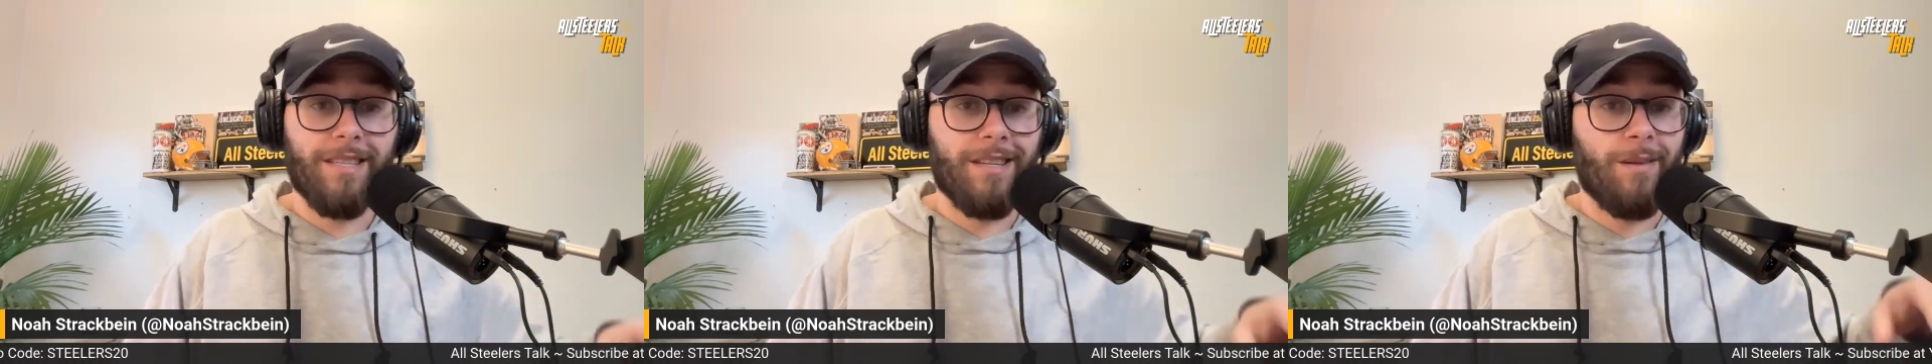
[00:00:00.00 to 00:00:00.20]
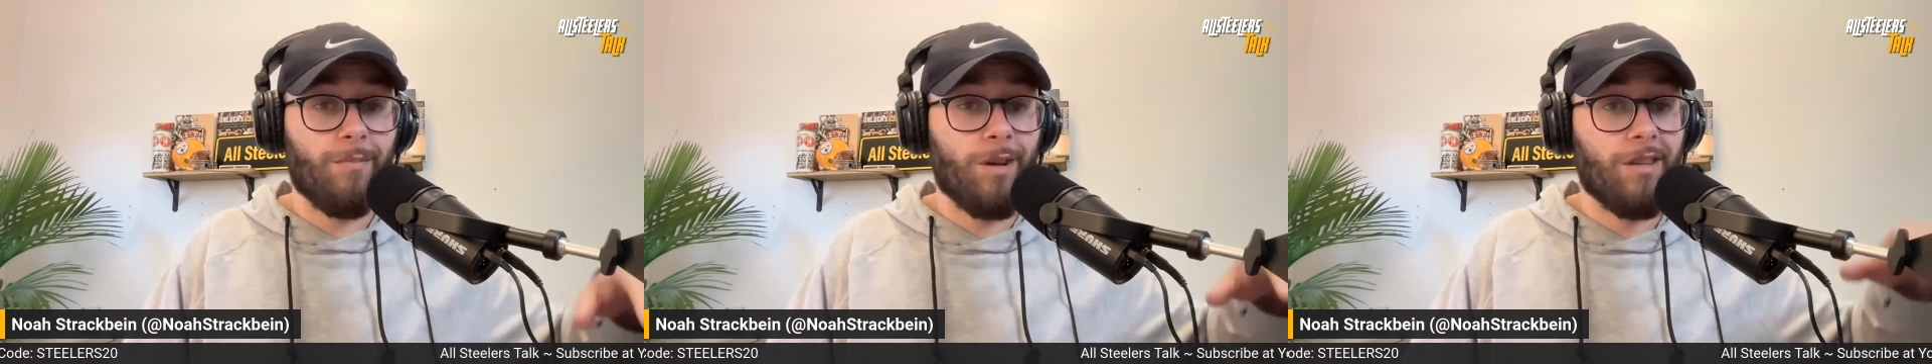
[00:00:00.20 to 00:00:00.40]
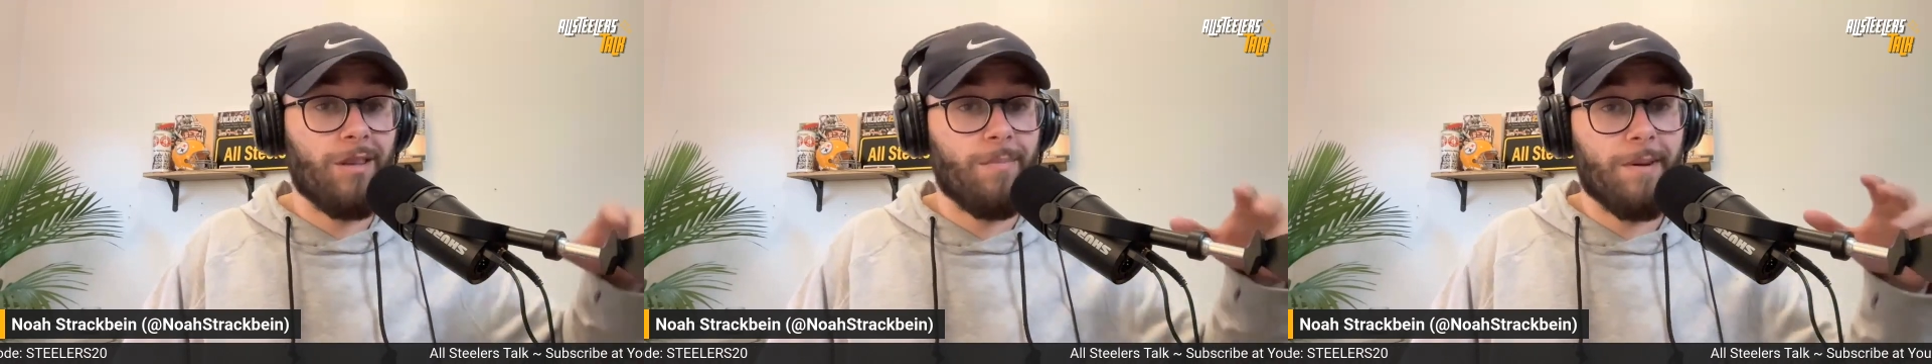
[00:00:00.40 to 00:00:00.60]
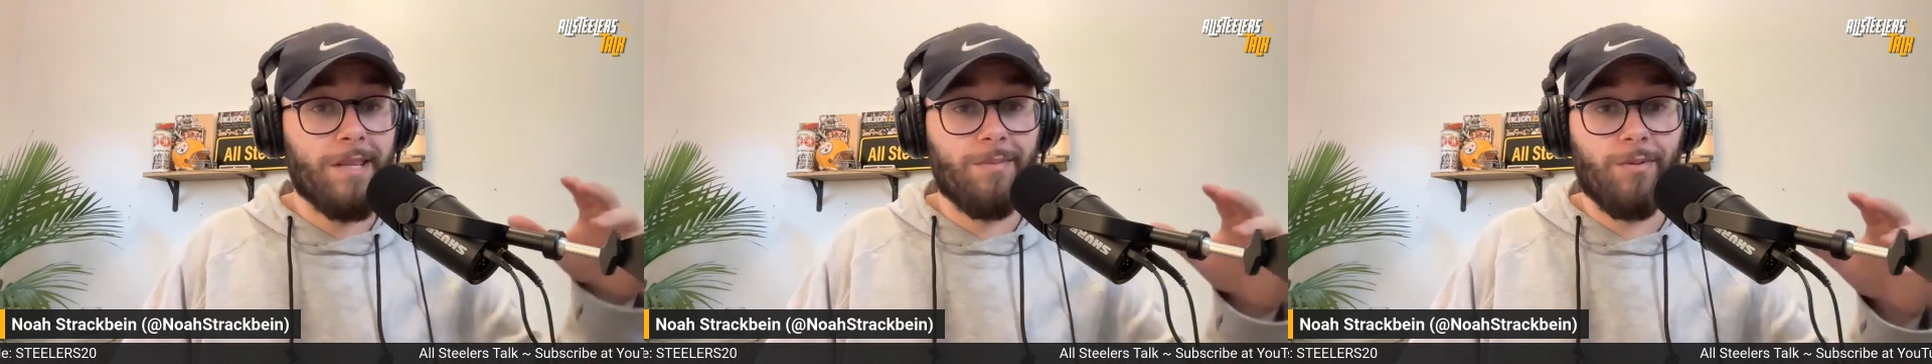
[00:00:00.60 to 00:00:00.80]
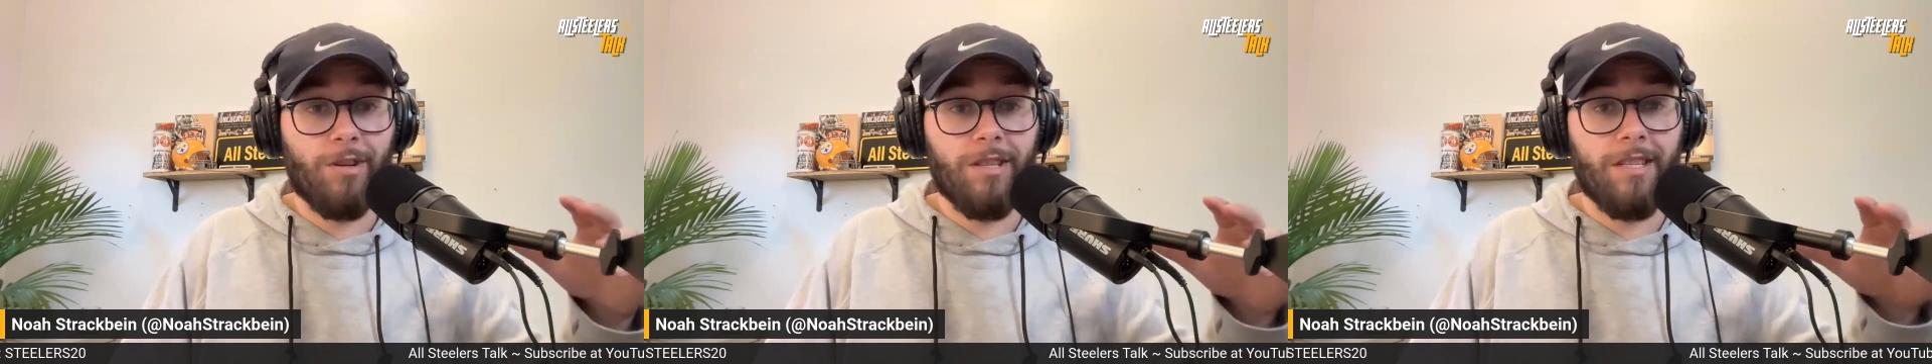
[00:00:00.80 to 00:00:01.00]
something the
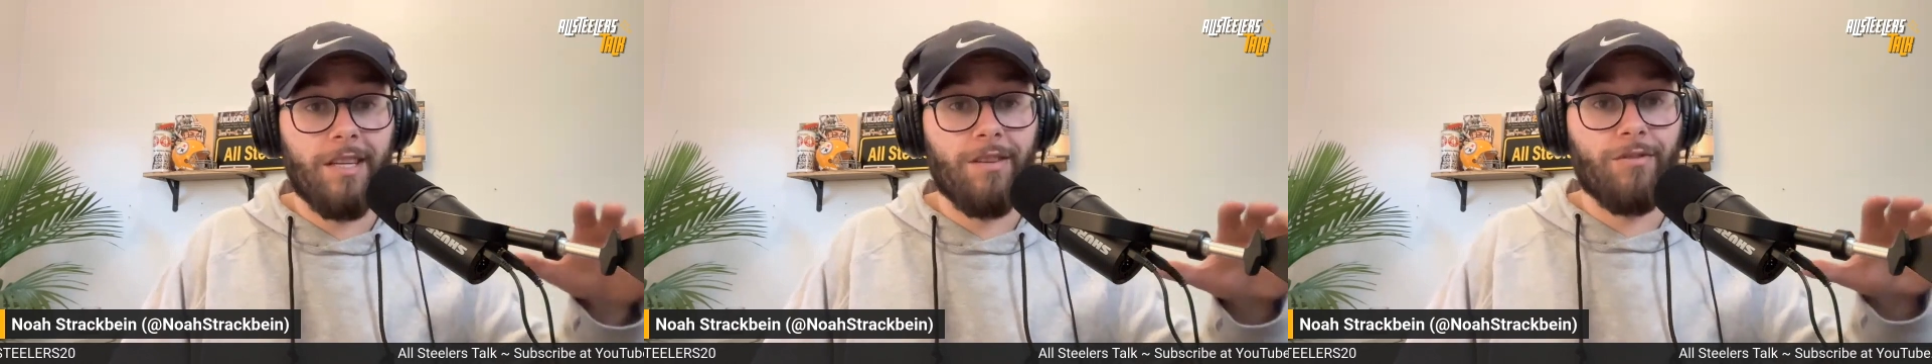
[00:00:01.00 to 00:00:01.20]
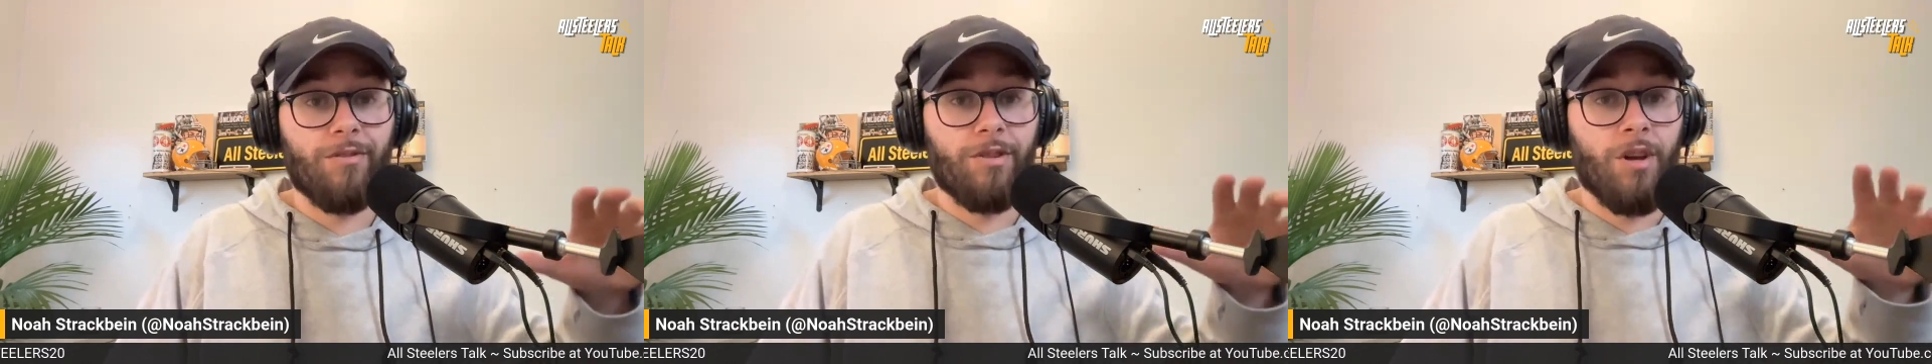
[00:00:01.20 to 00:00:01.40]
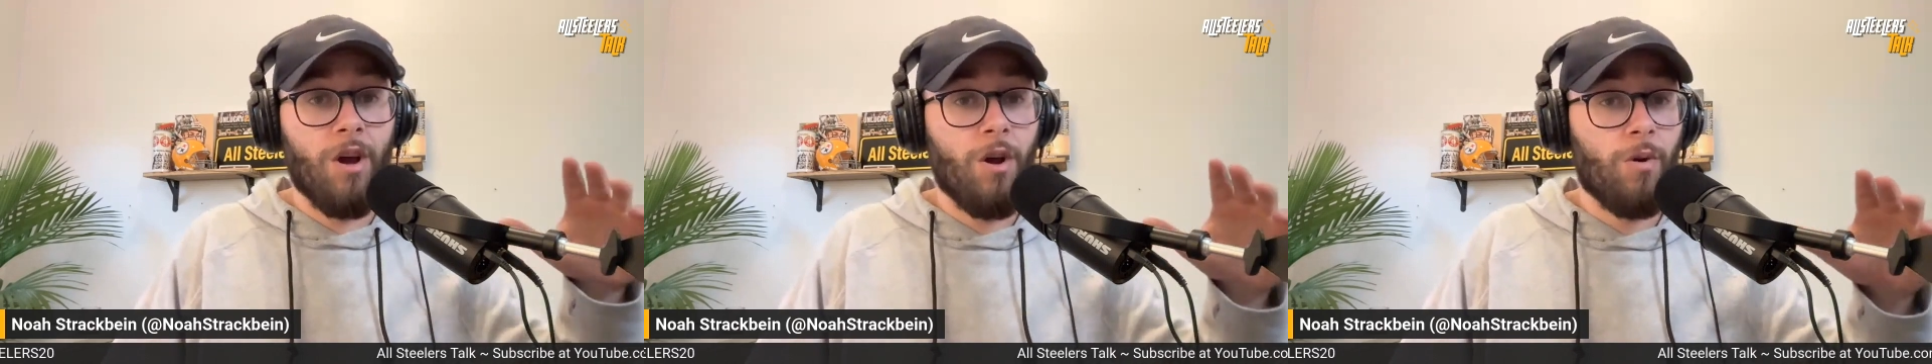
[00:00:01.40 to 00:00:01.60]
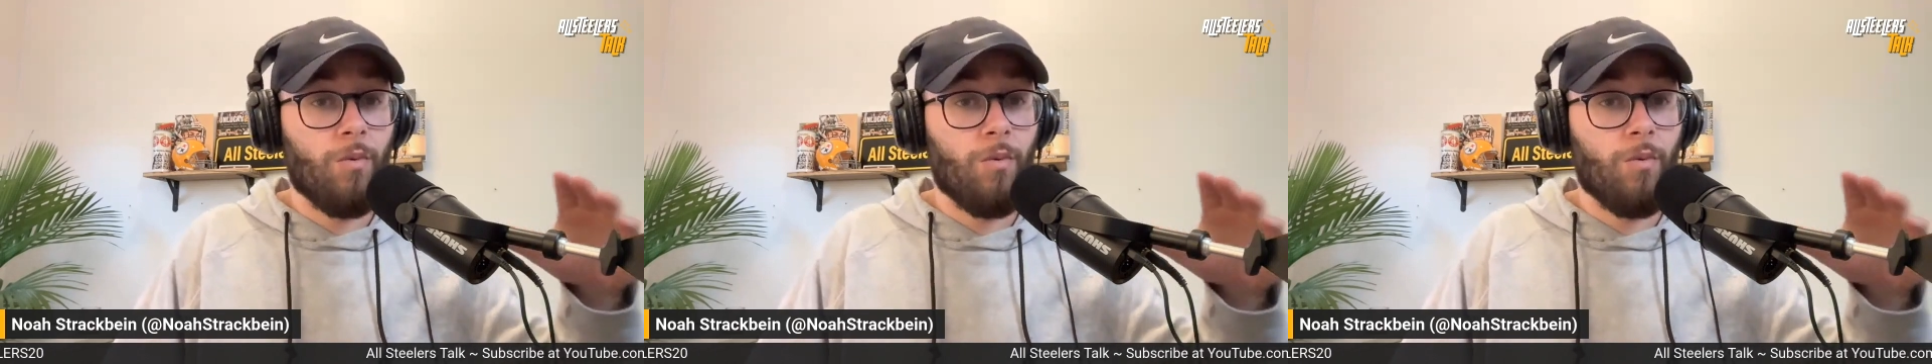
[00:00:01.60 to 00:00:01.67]
Pittsburgh Steelers